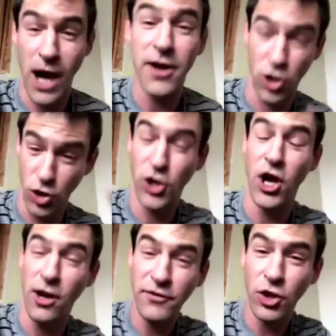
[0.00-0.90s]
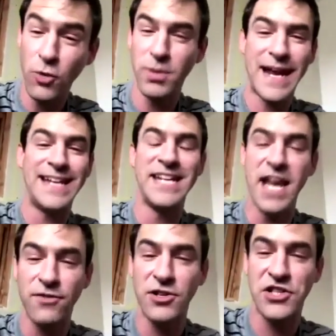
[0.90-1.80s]
heard of you, but I never
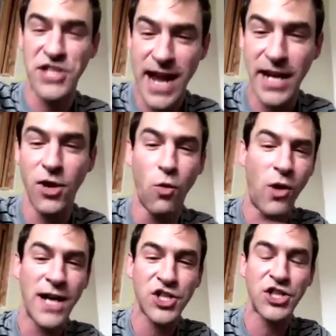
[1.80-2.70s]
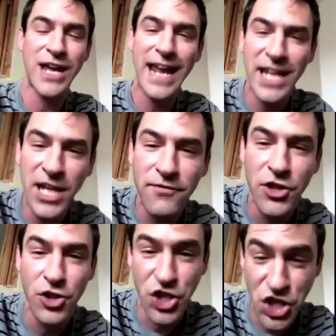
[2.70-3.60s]
sat and watched any of your
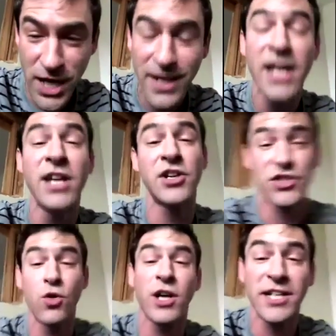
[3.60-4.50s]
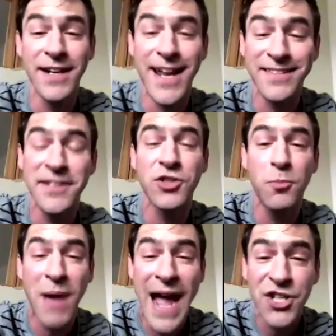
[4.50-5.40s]
shit because you were connected to
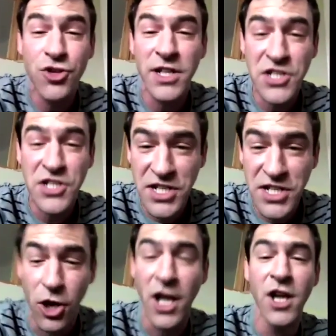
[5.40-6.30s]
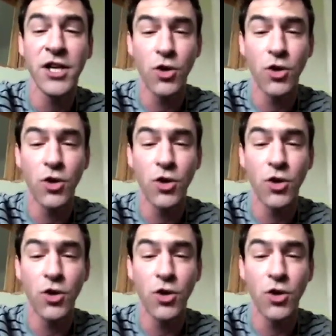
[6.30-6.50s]
Patrick Steer. You had